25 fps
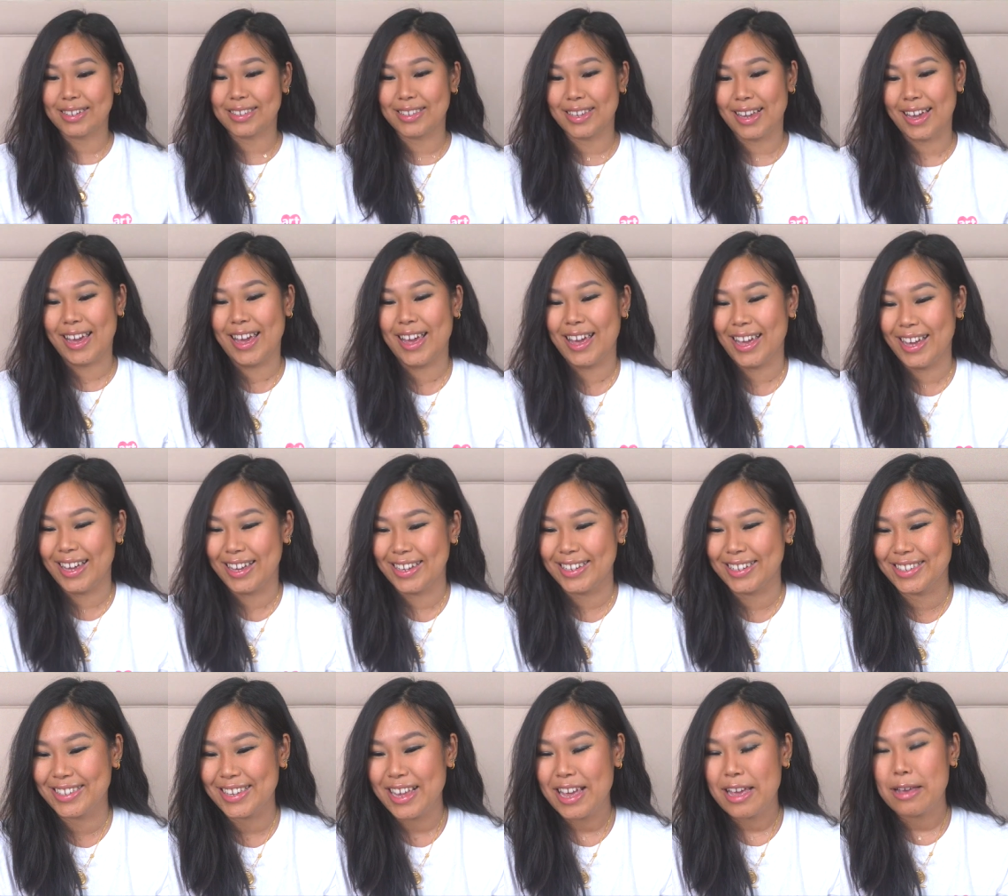This
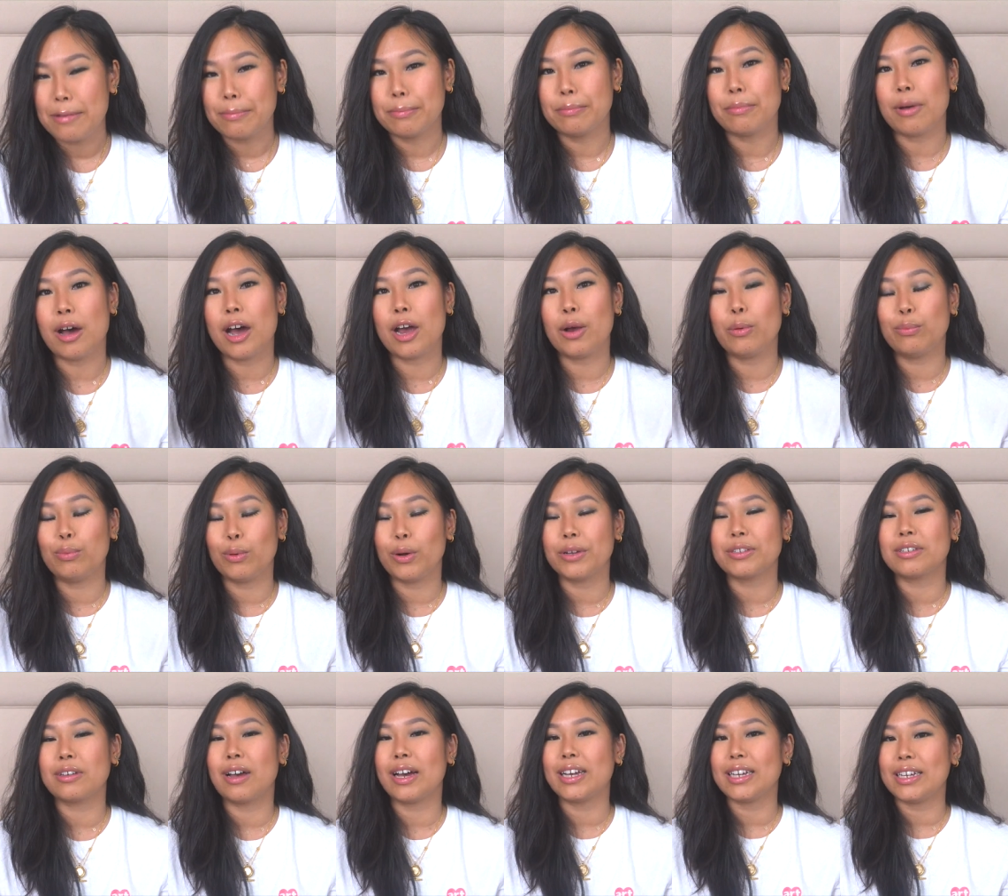is my
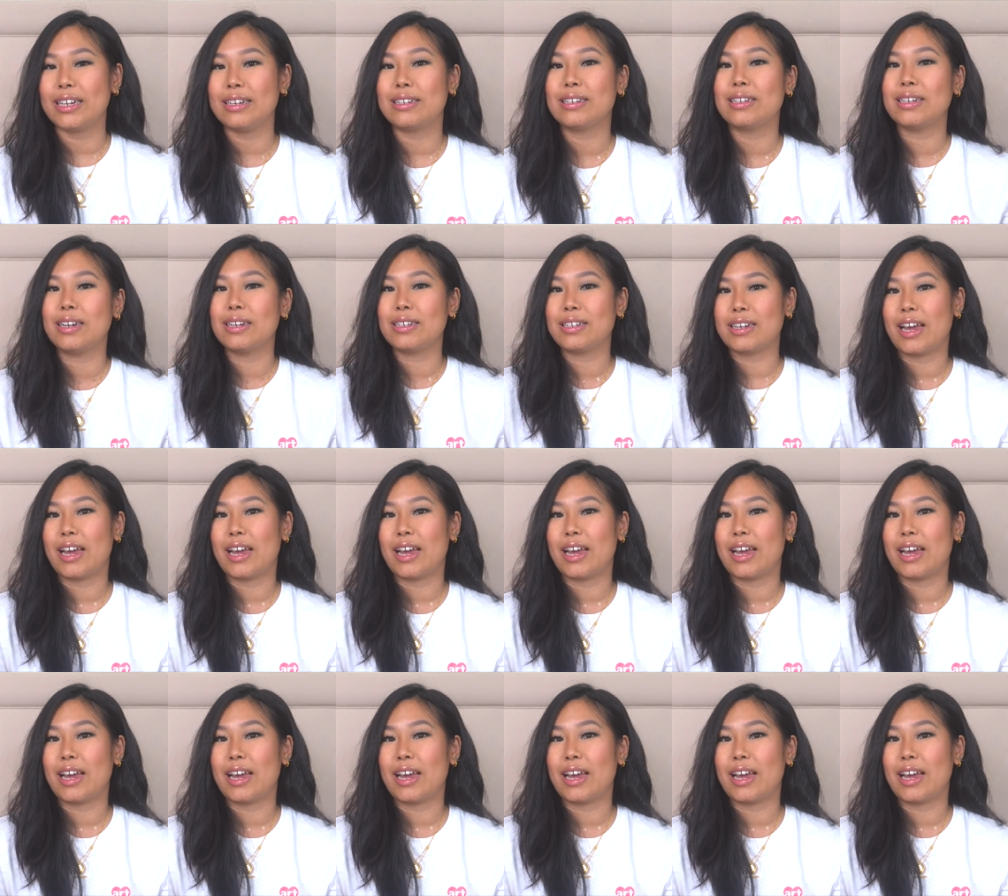what I eat in a